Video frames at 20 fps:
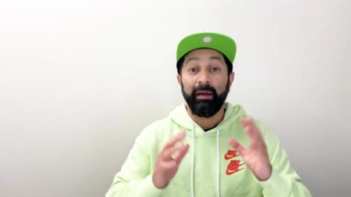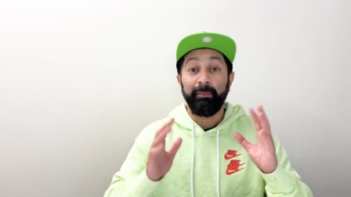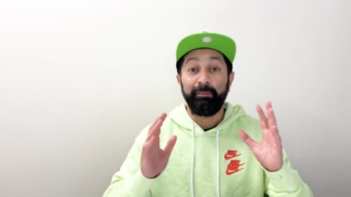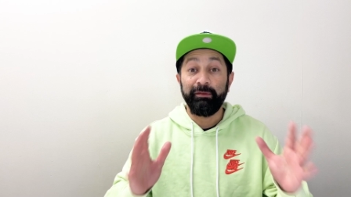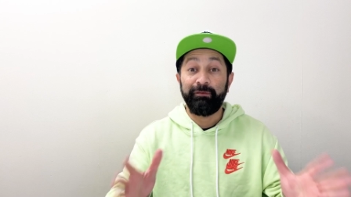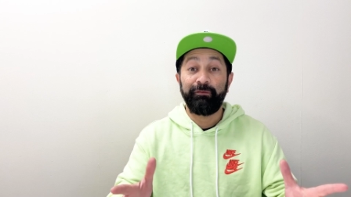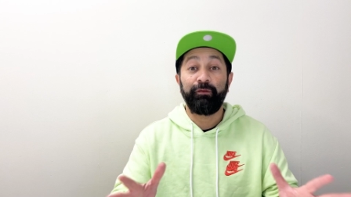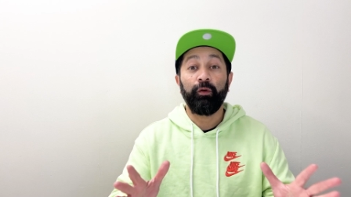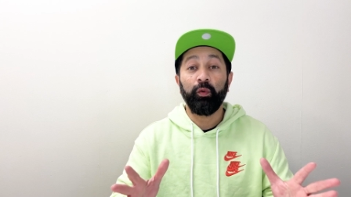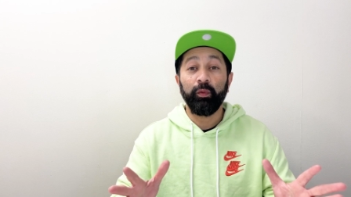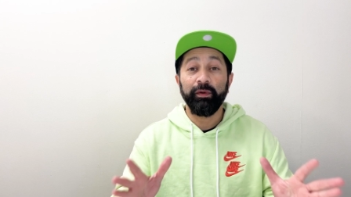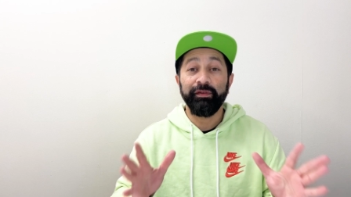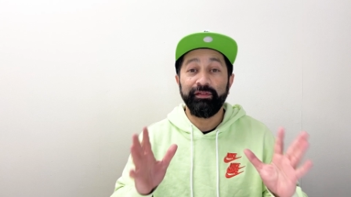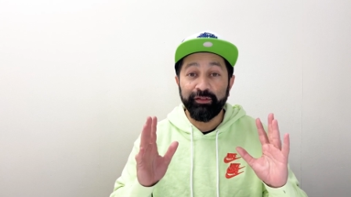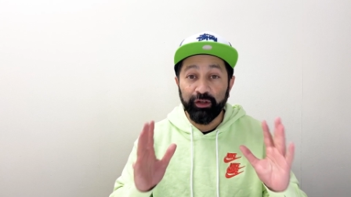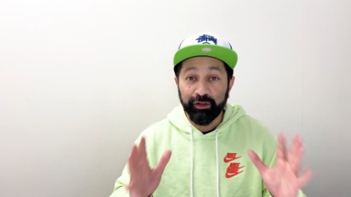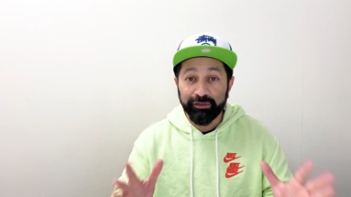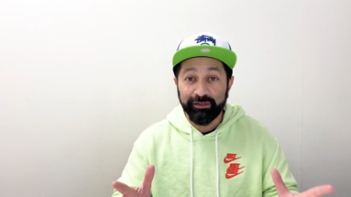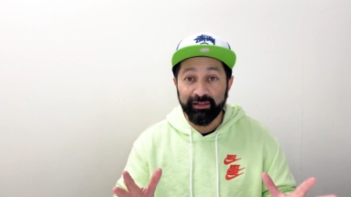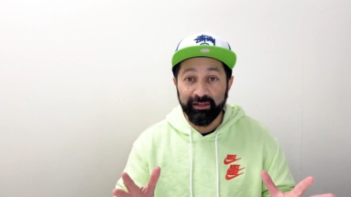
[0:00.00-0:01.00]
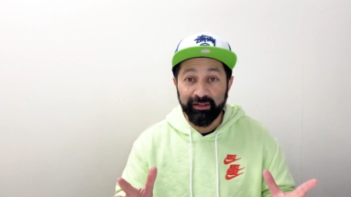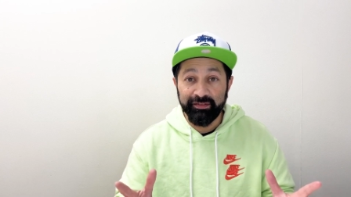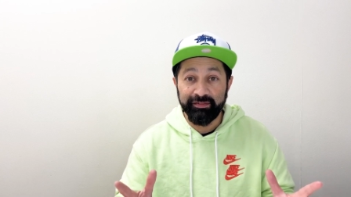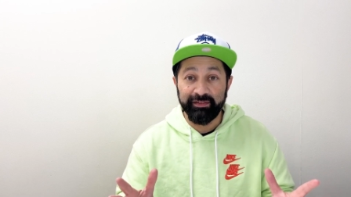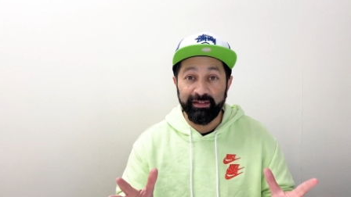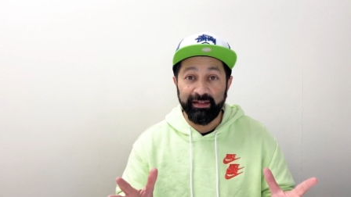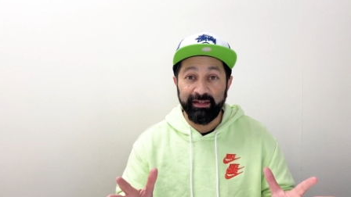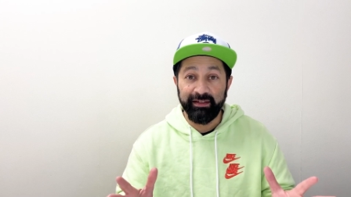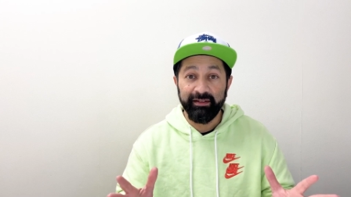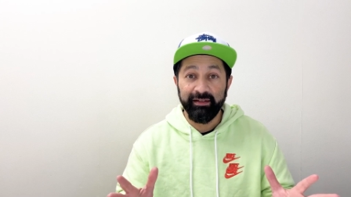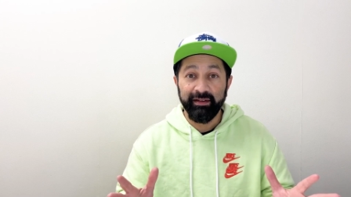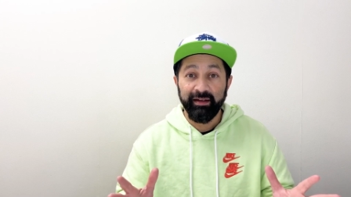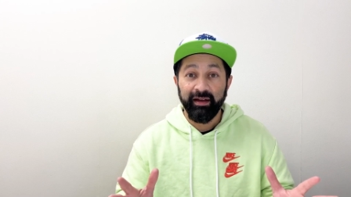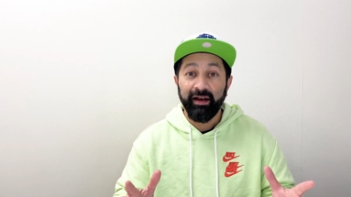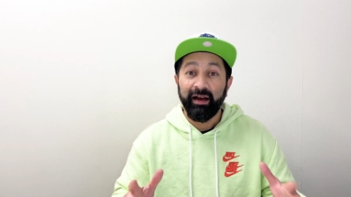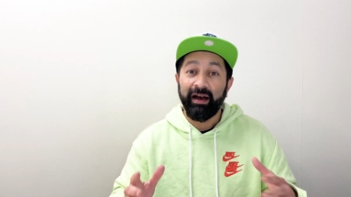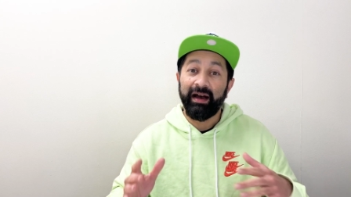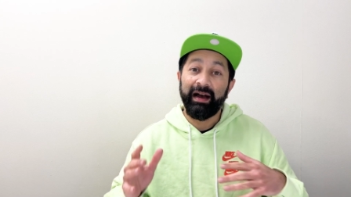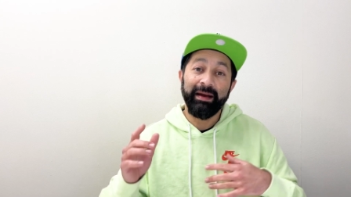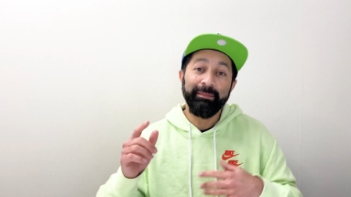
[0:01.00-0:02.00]
Before we start the listening,
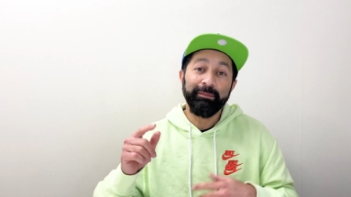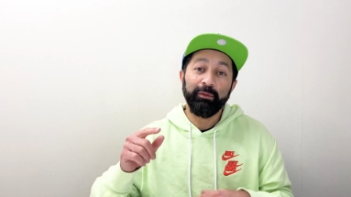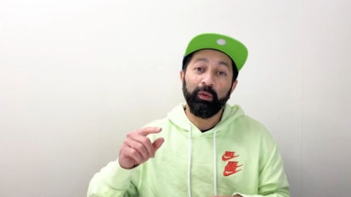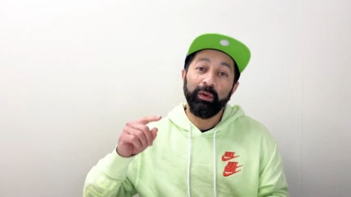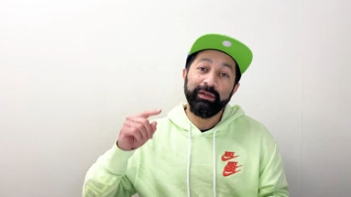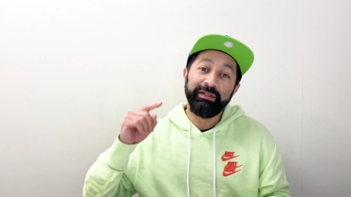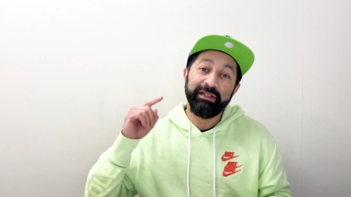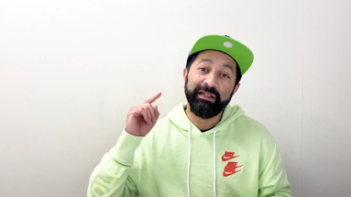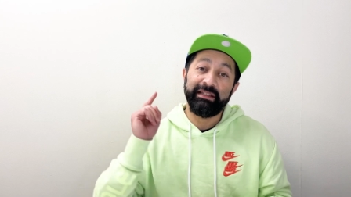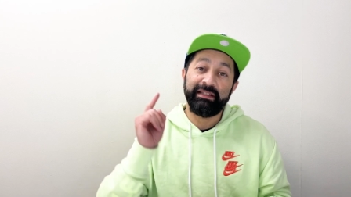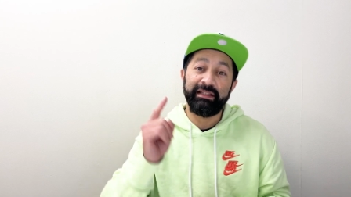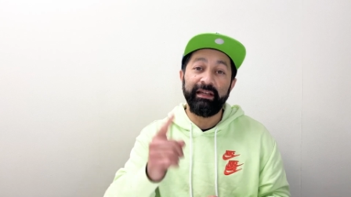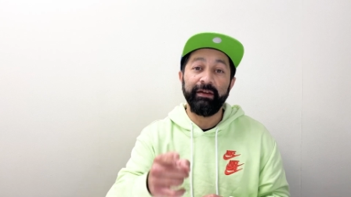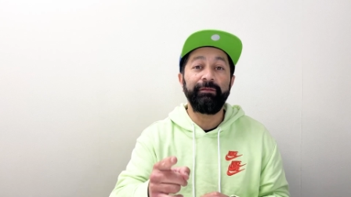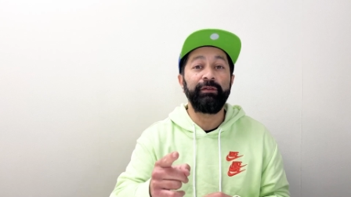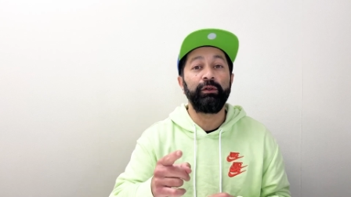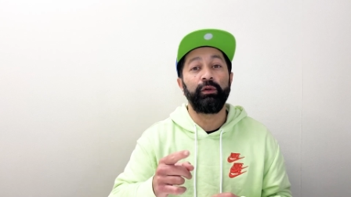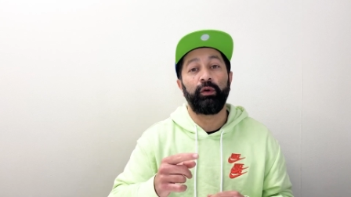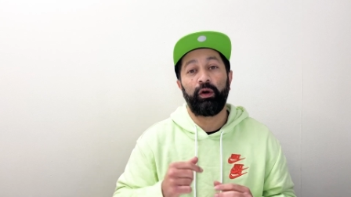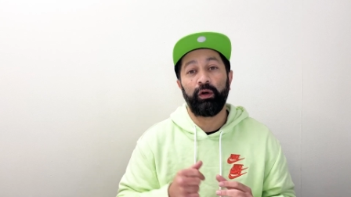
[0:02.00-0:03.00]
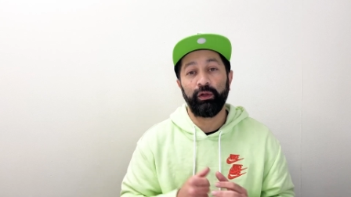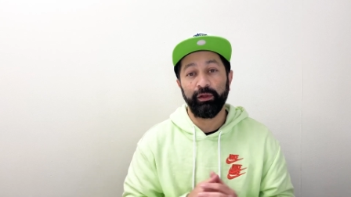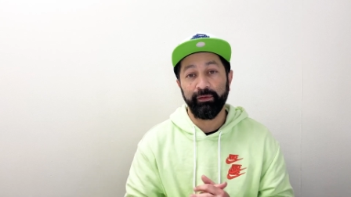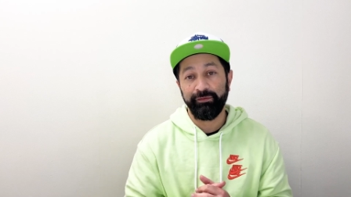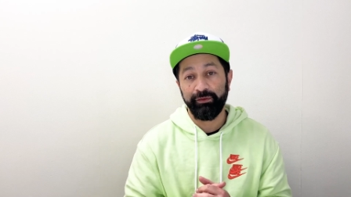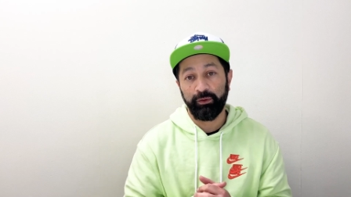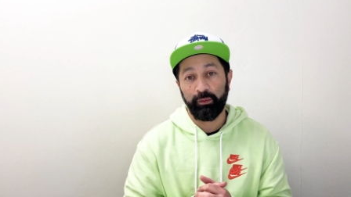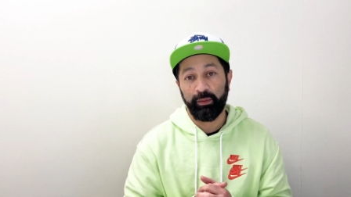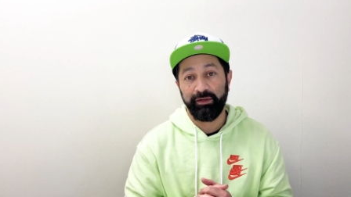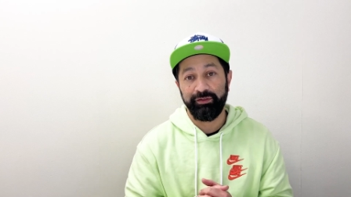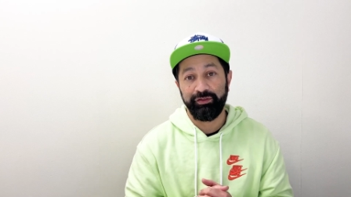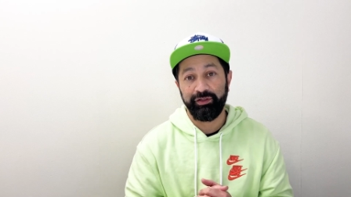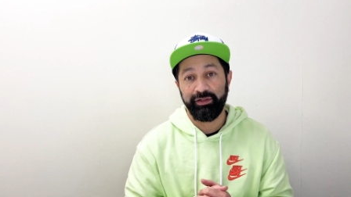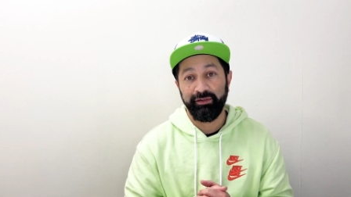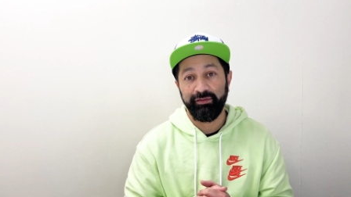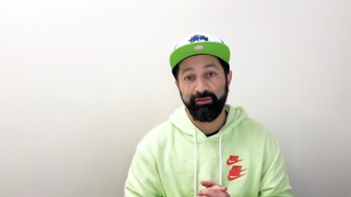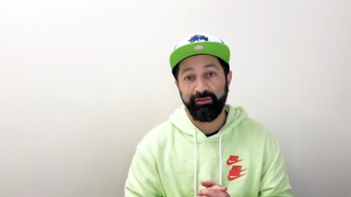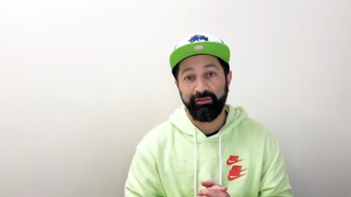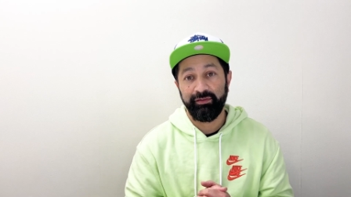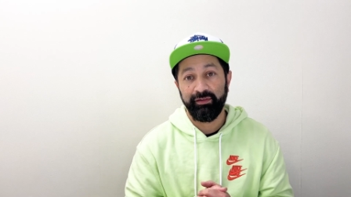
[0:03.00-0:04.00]
I'm going to give you all of the
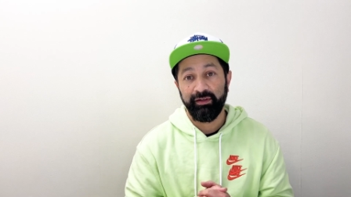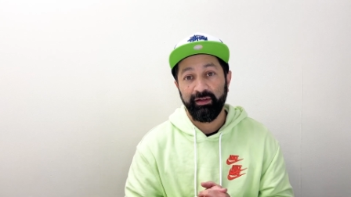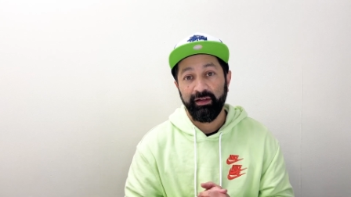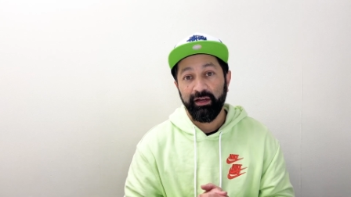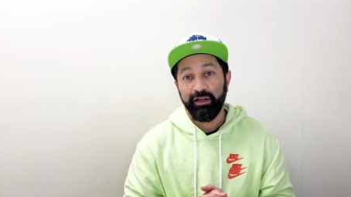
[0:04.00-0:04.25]
questions.